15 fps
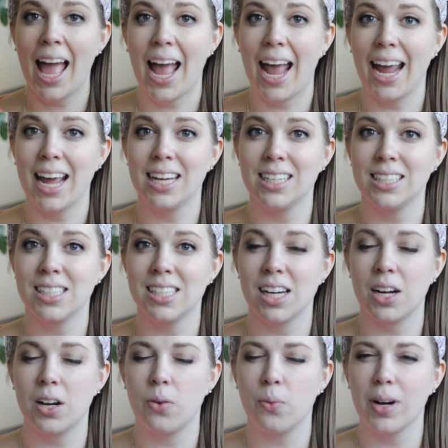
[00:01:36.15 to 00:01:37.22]
and
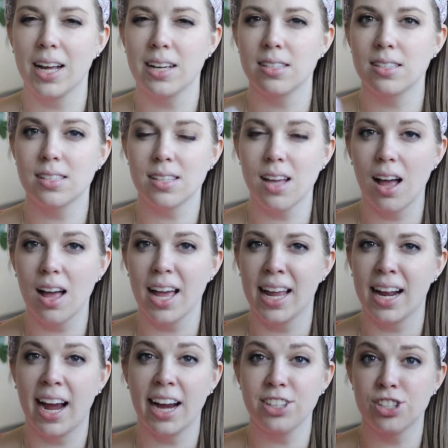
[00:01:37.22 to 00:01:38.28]
when I saw
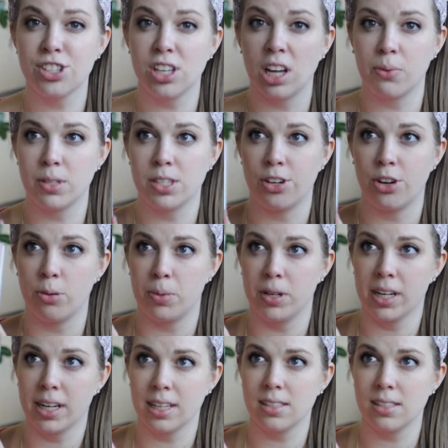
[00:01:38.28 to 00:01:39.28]
it, I just thought it was a notebook.